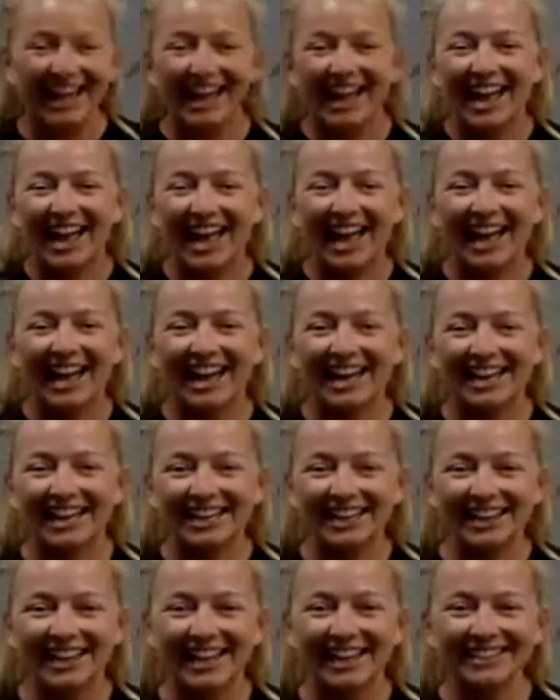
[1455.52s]
And
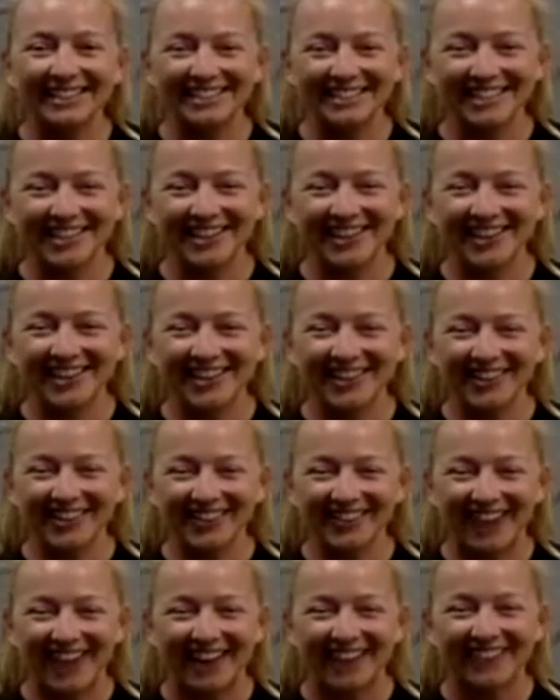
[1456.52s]
let's go.
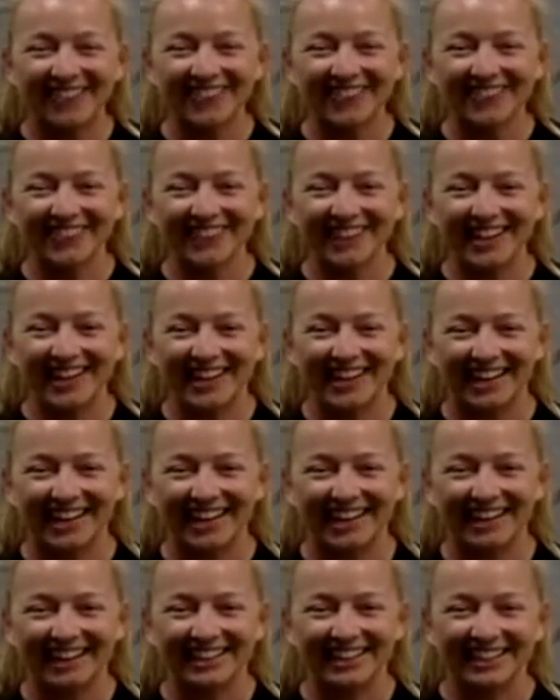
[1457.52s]
Round
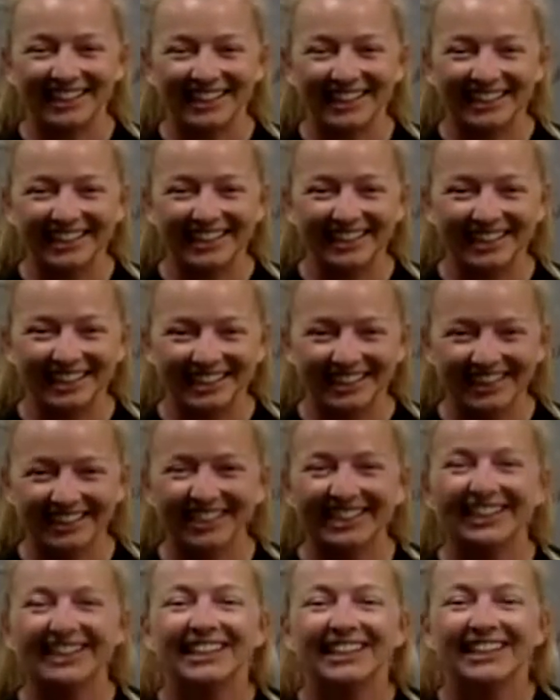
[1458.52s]
3.
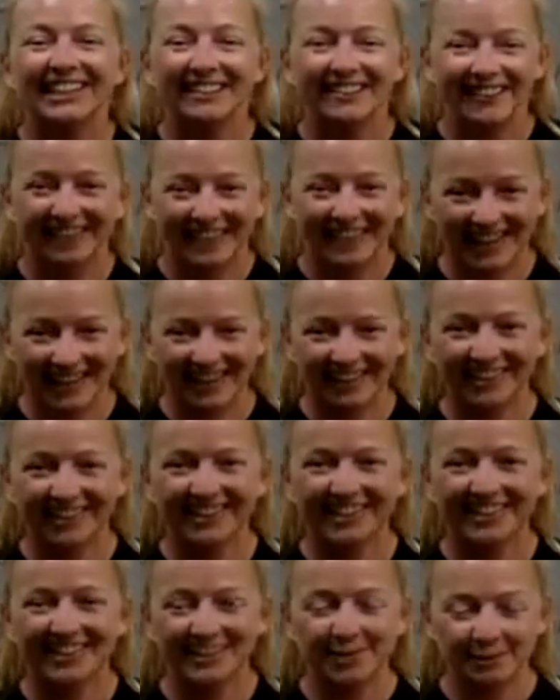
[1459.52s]
There it
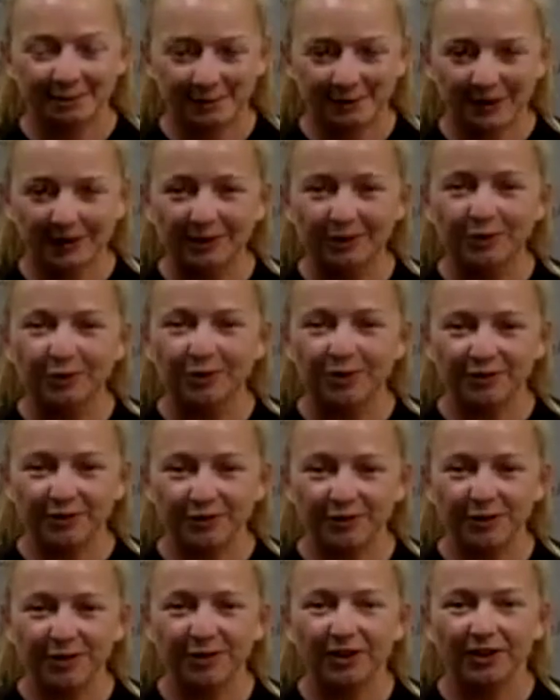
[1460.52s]
is.
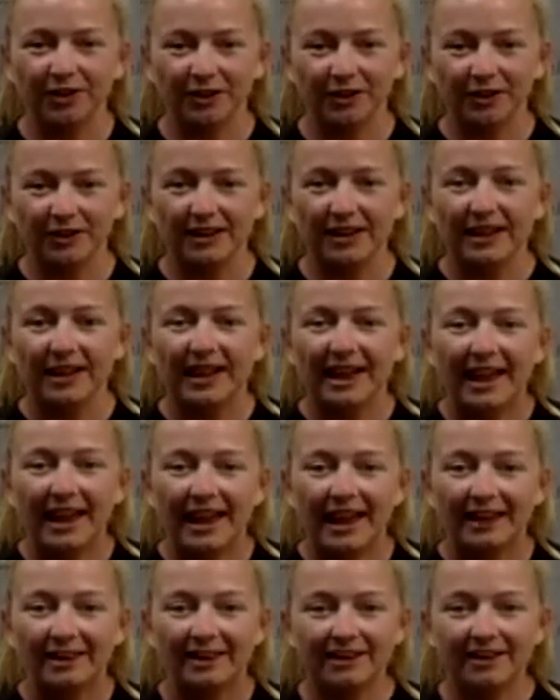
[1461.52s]
Beautiful.
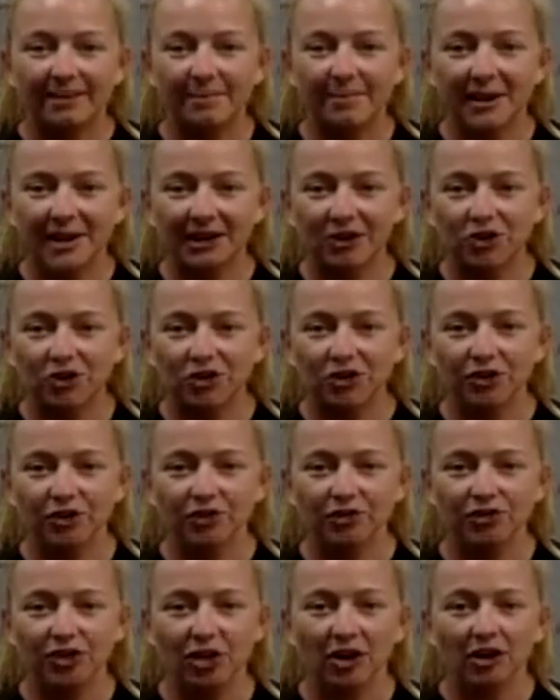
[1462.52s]
And make sure
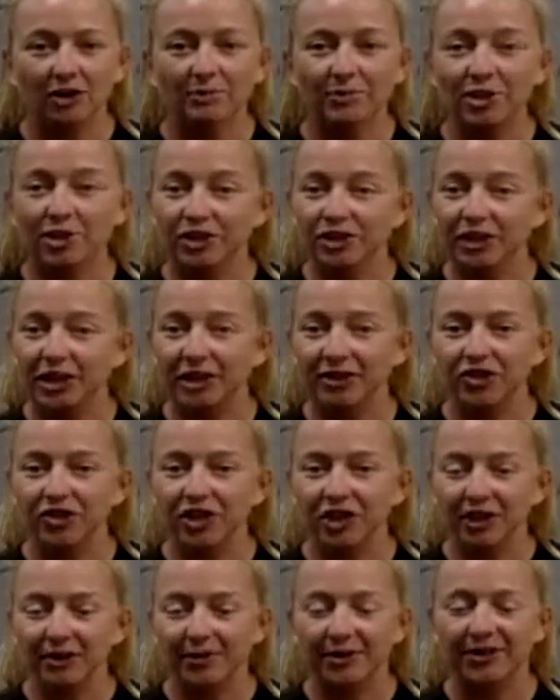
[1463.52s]
those arms are
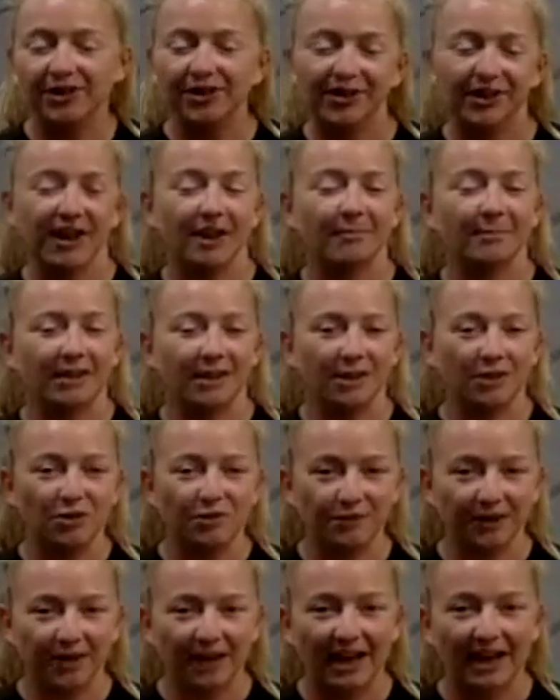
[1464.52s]
touching when they're coming
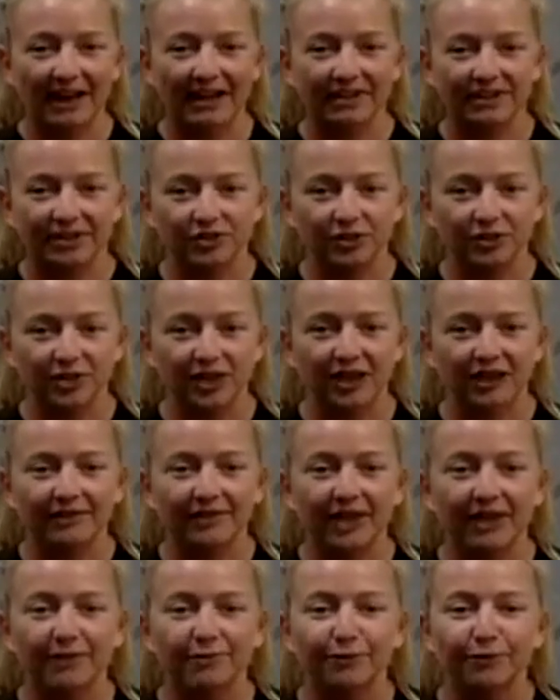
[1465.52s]
overhead so you have
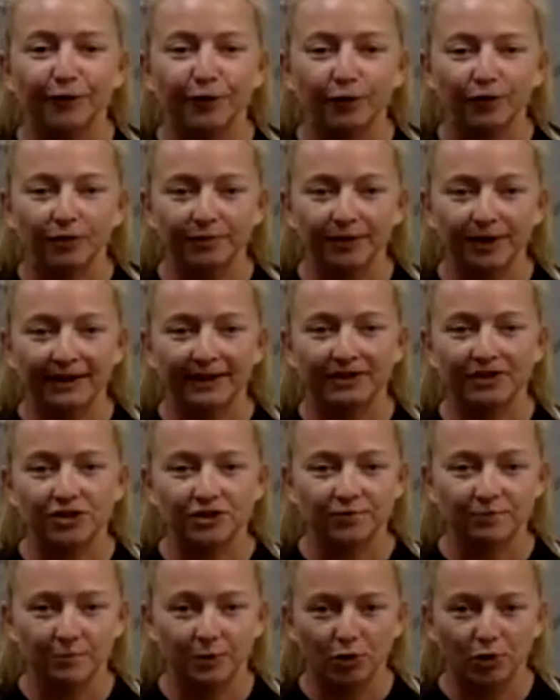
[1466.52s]
that full range of
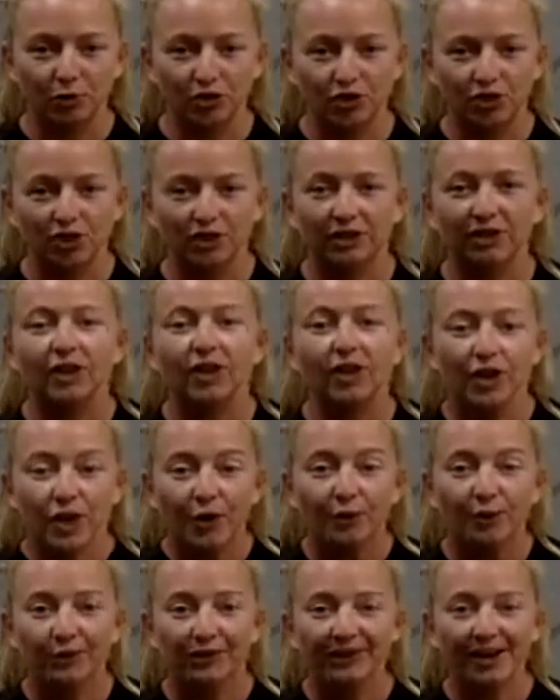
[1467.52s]
motion
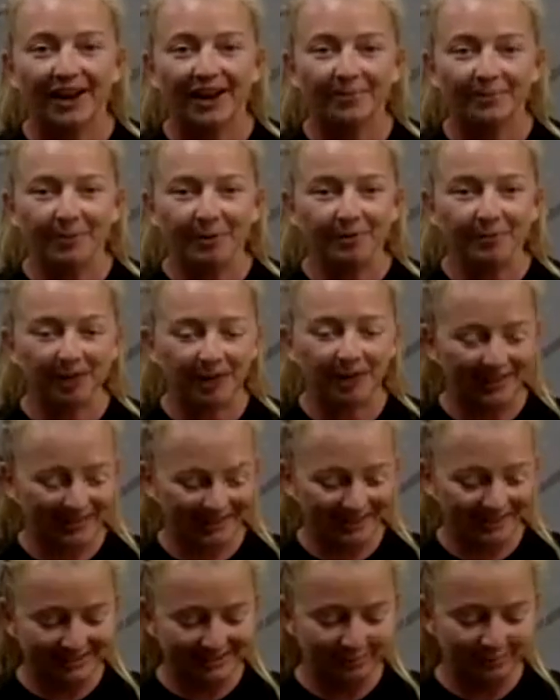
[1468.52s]
with the upper body
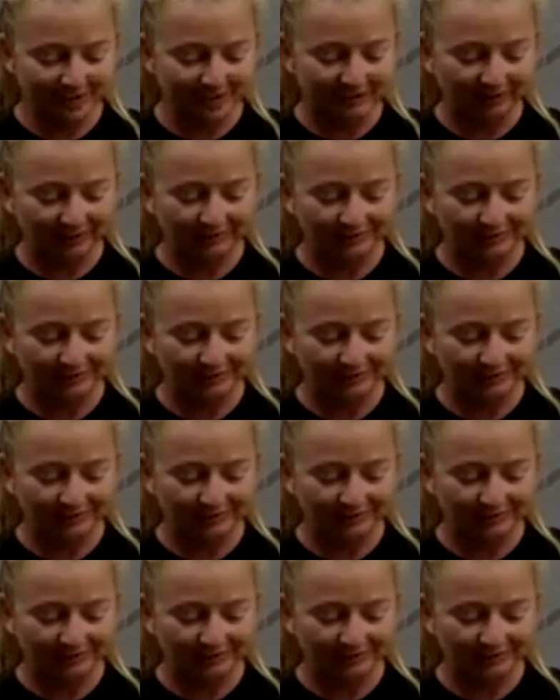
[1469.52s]
as well.